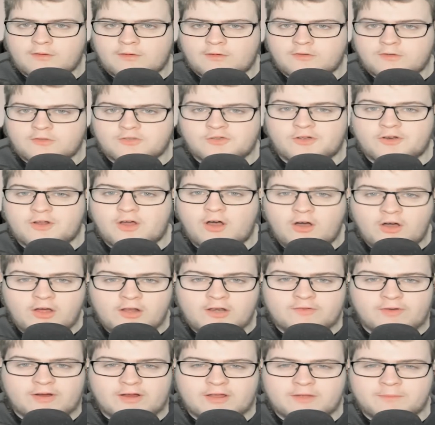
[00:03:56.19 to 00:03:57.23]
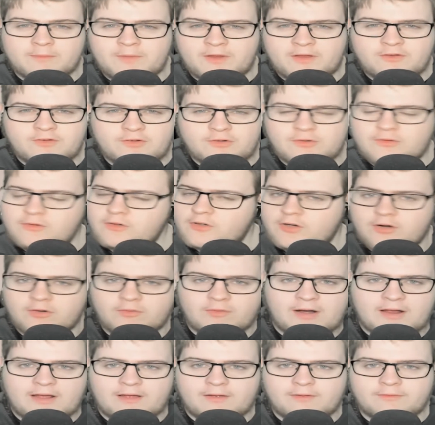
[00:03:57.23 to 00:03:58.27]
So I'd highly recommend you look
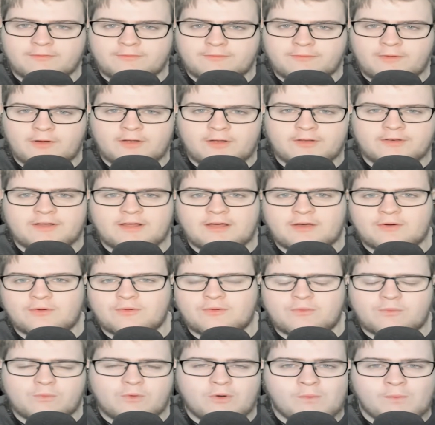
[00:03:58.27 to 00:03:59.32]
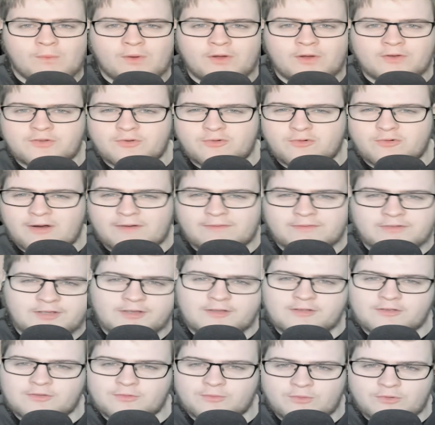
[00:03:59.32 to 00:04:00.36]
around, find out what one you
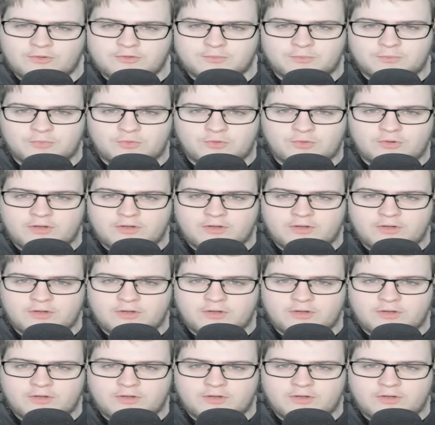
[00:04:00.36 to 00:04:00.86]
gravitate towards more